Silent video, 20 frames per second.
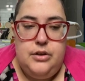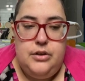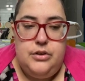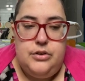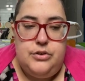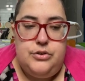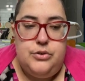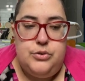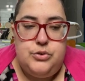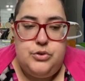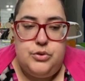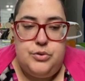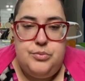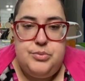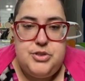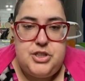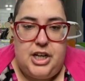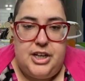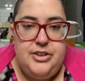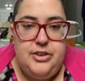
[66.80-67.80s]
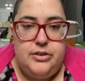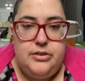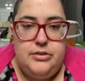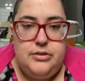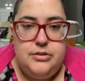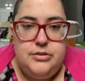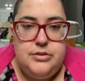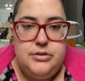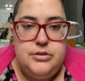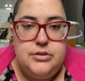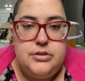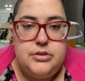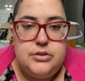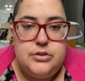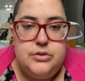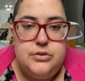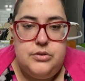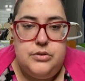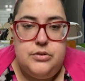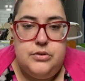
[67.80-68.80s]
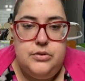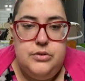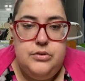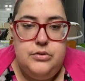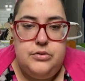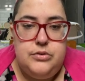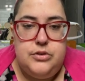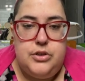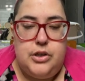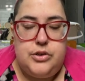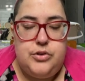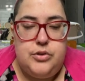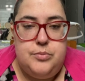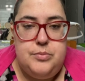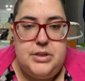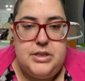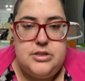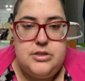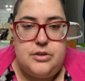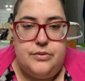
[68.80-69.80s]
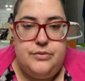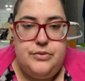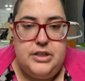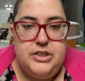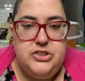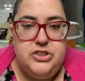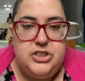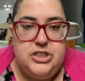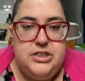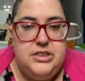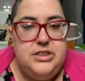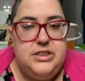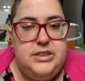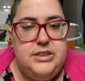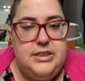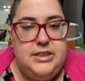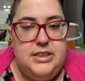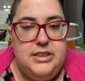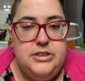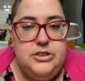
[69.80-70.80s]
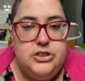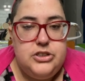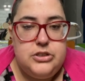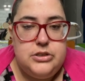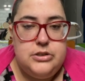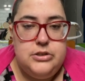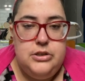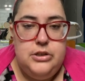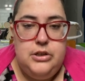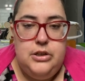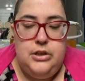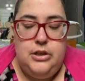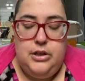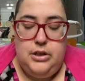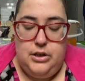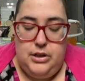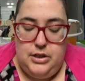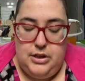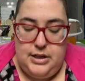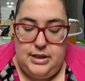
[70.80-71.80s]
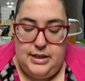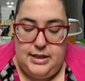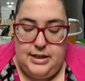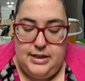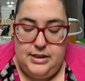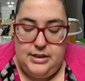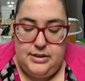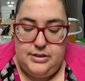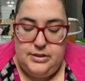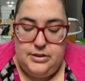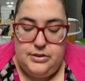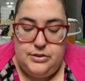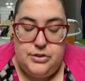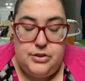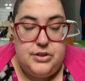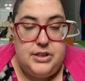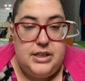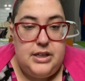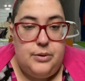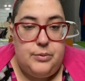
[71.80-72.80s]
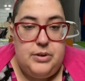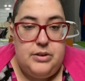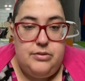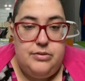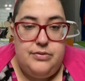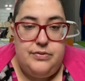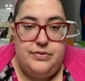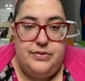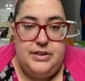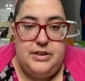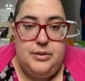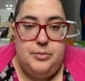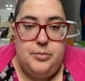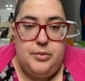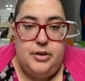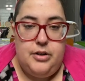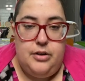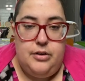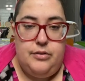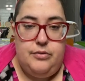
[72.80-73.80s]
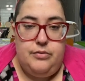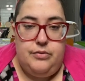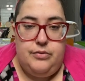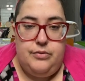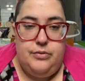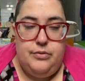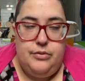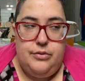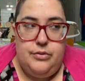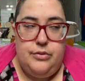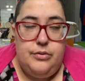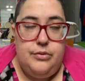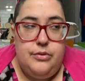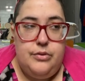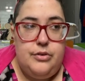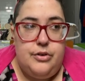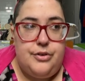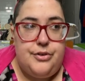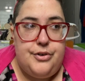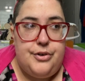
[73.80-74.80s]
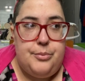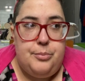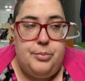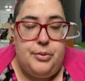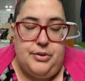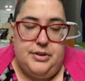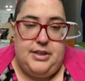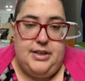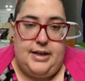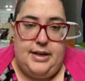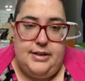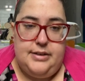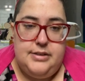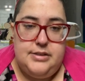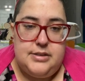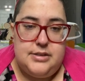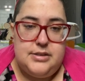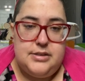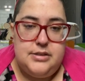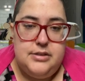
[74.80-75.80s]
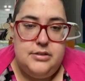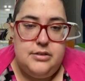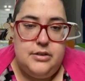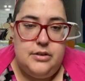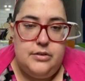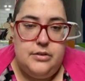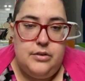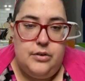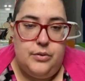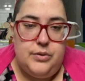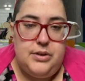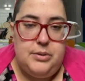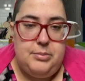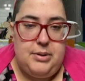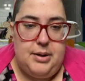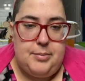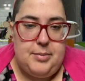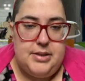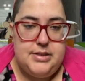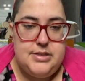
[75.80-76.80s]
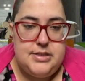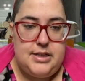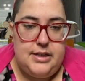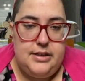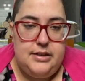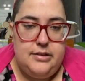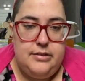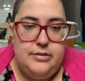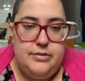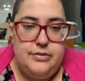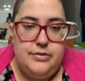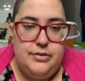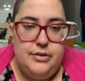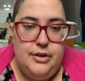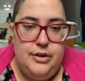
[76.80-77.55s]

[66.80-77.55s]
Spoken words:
YouTube channel, so not to mix the French and English. And today I will film a podcast only by myself